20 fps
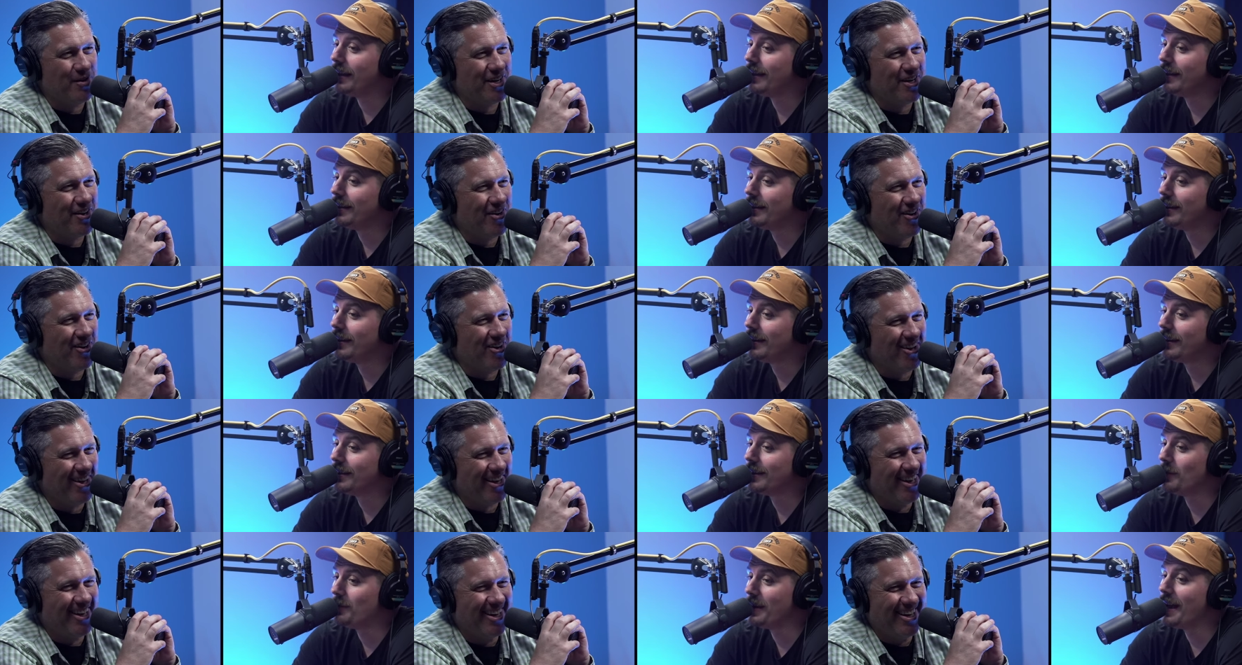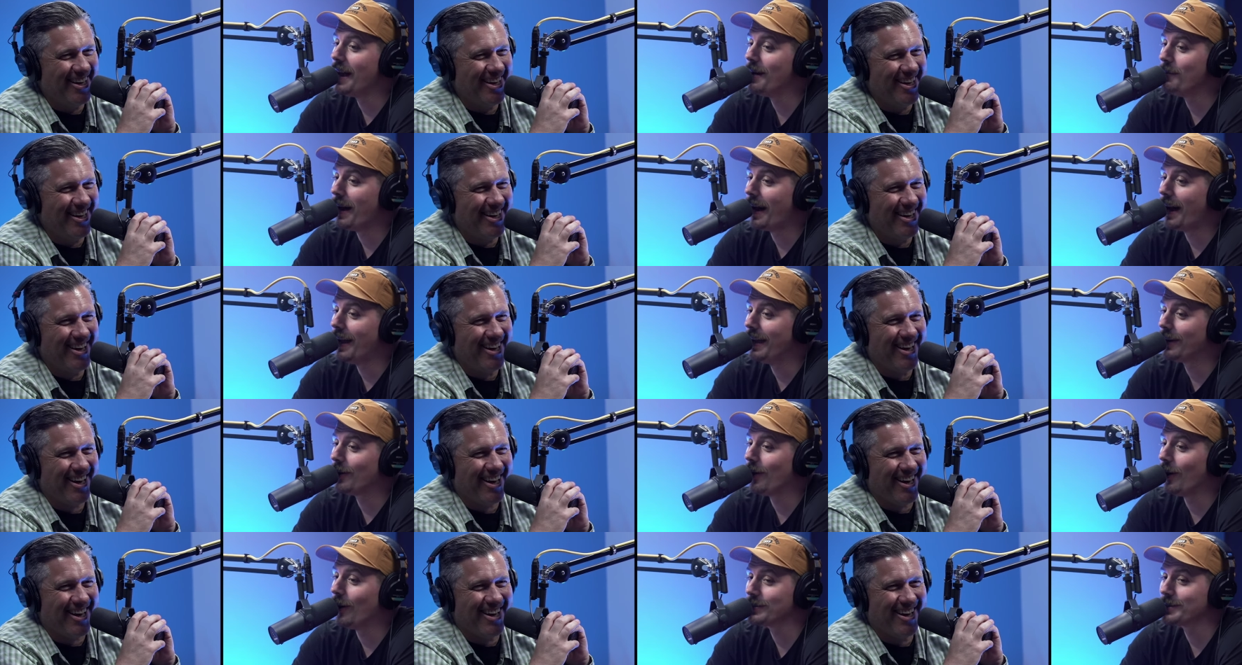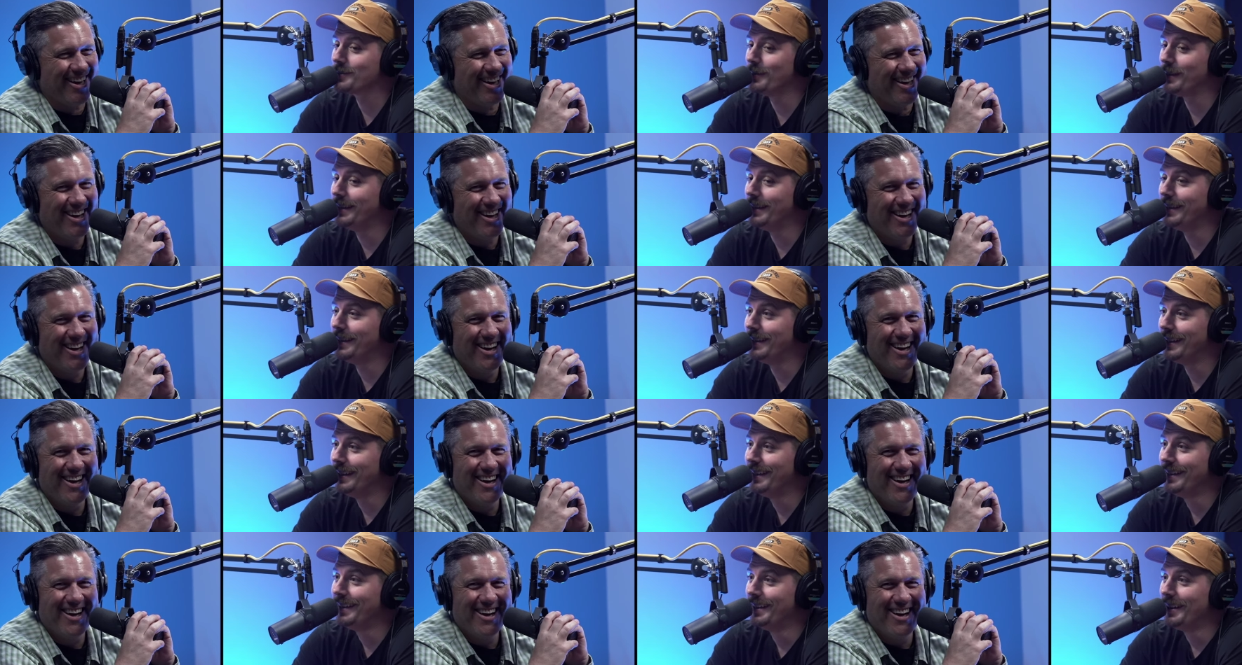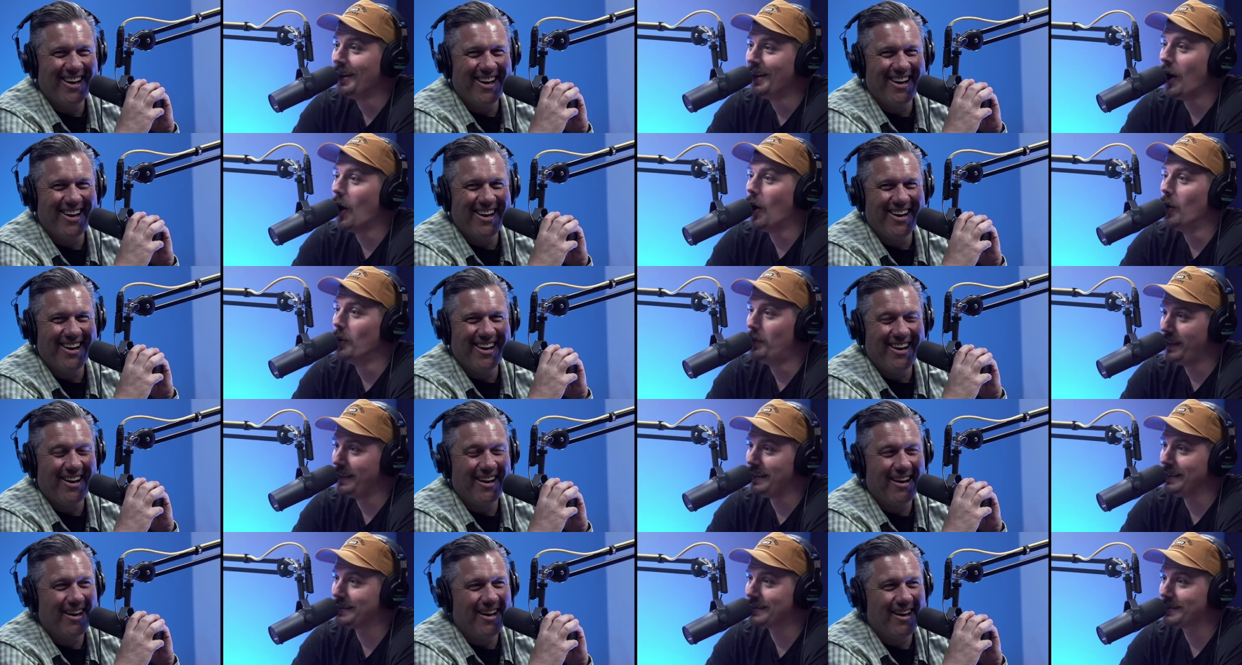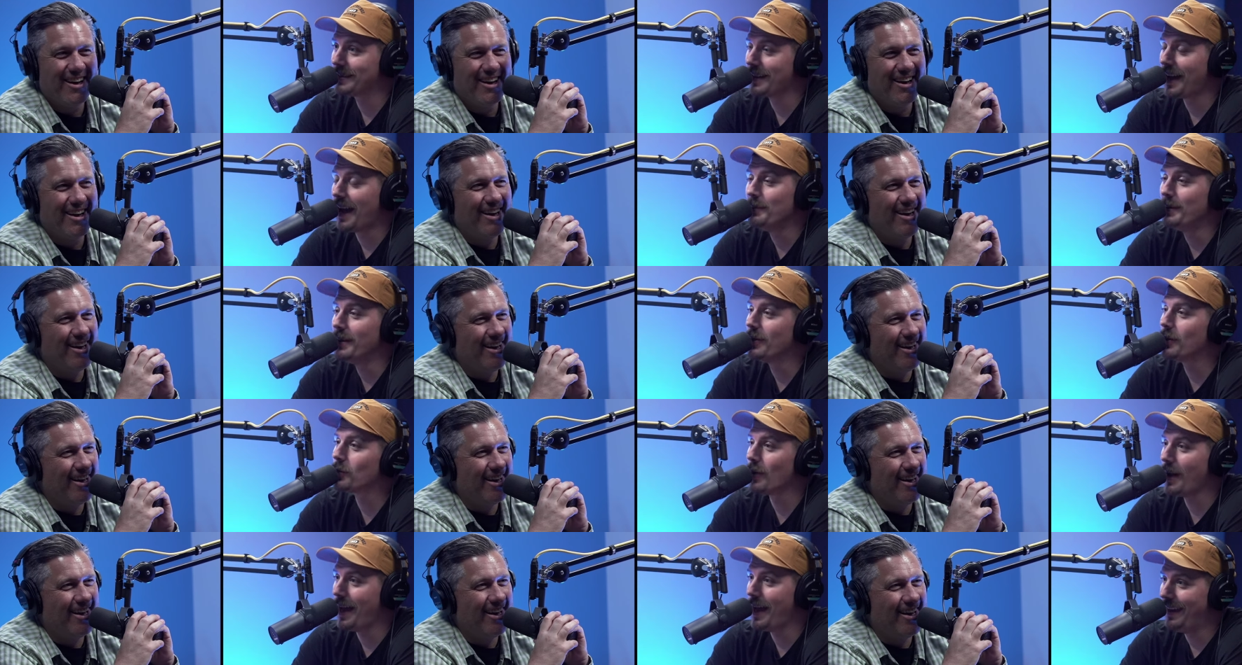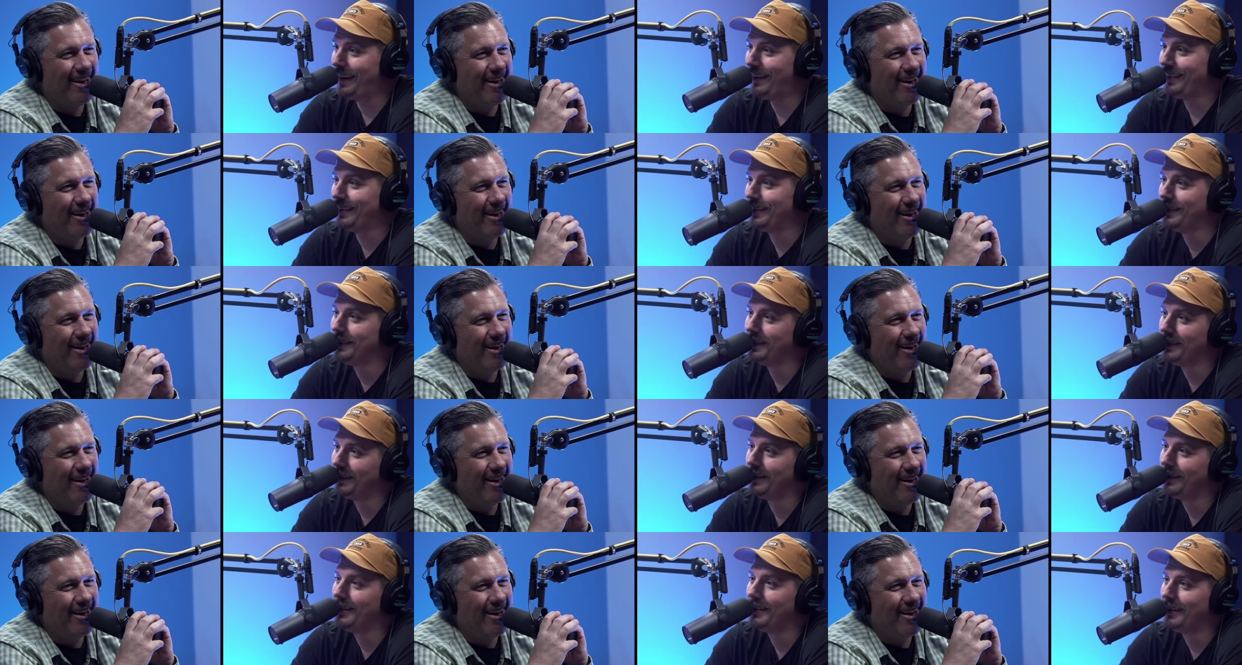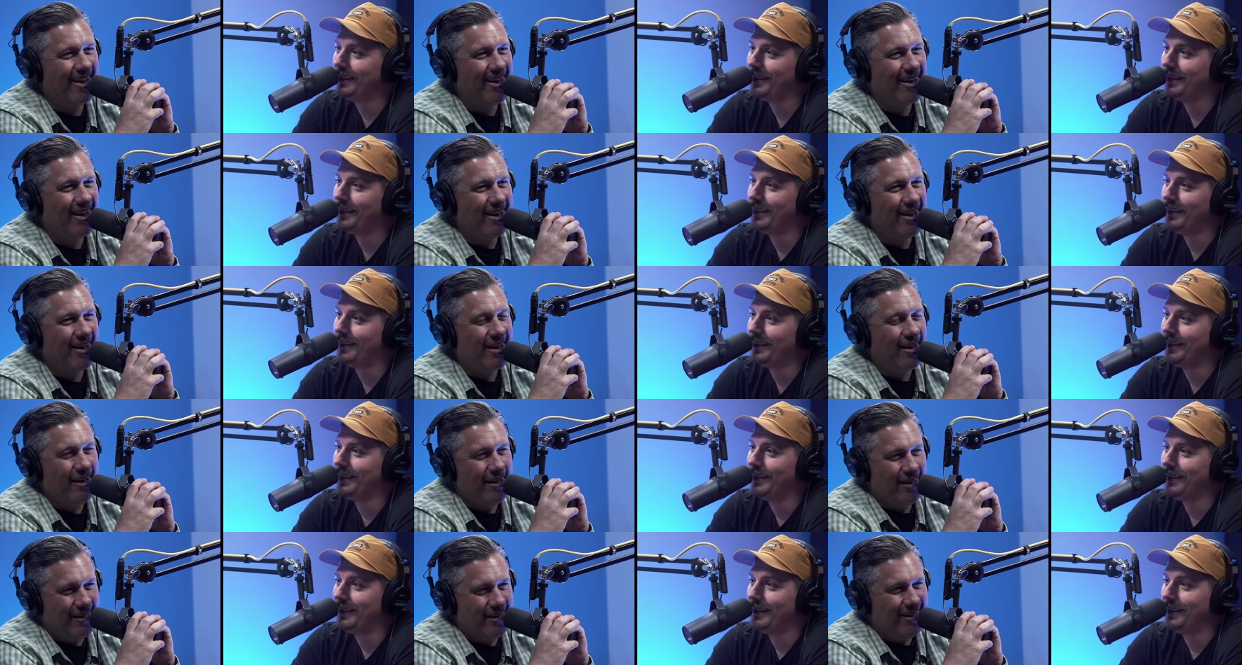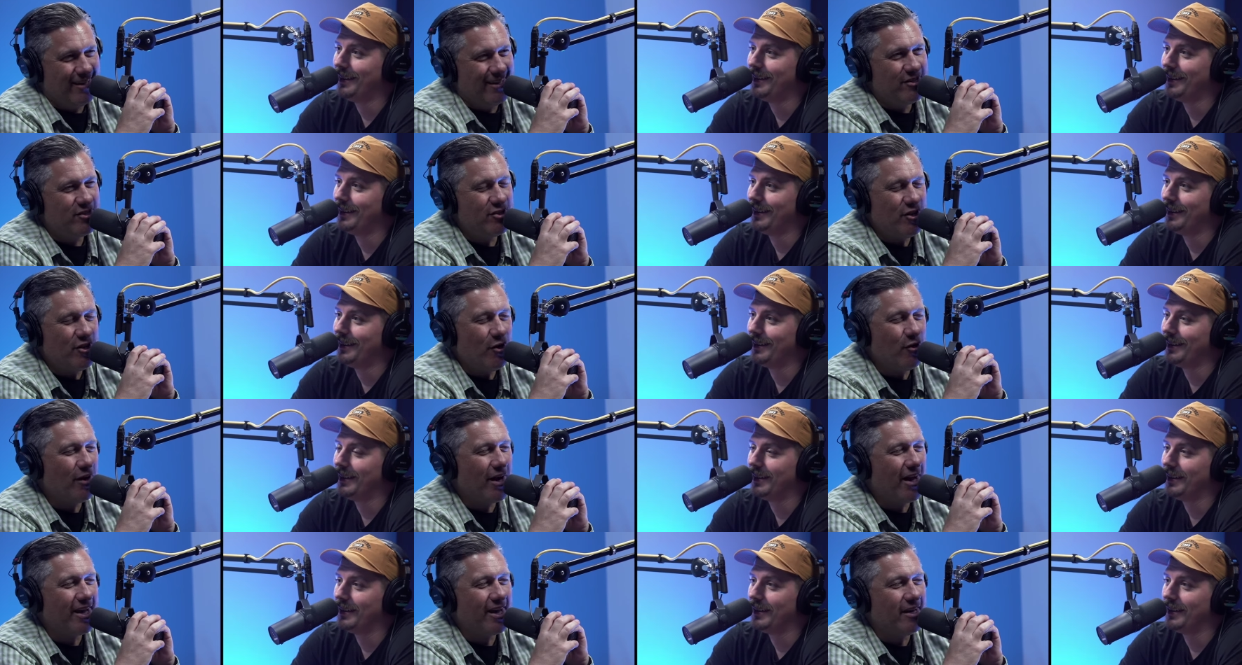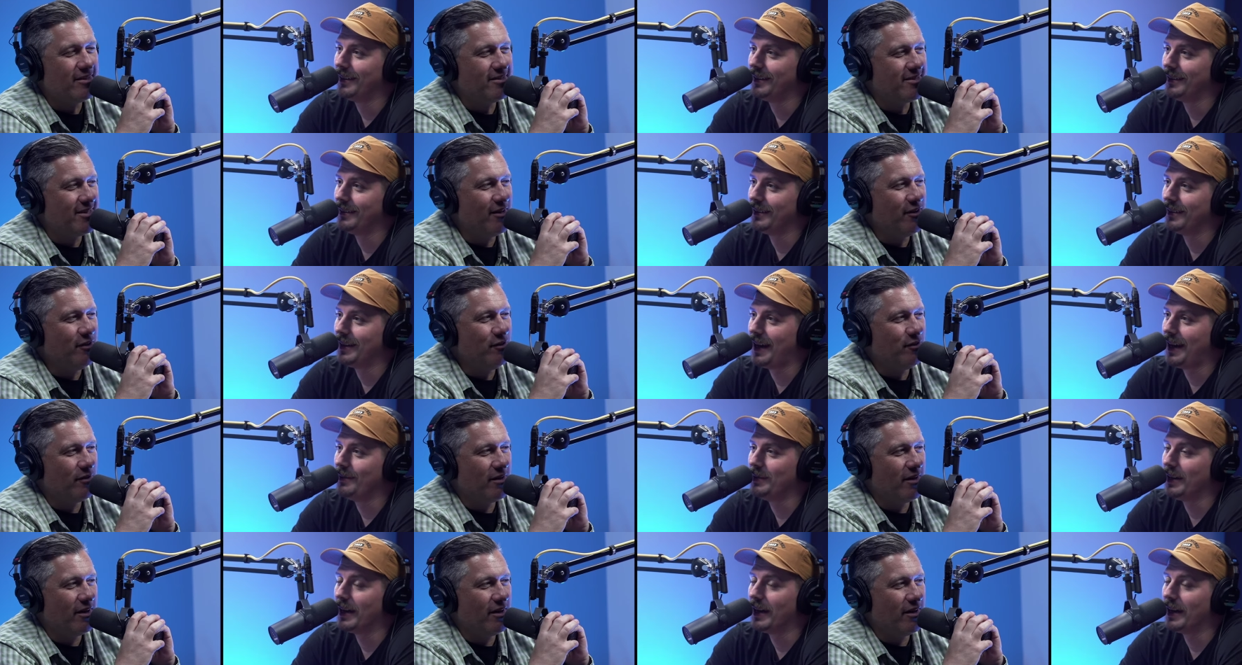Speaker 1: you at all. The
Speaker 2: BMI calls me obese. I'm in the red.
Speaker 1: Do you know? I got to tell you. I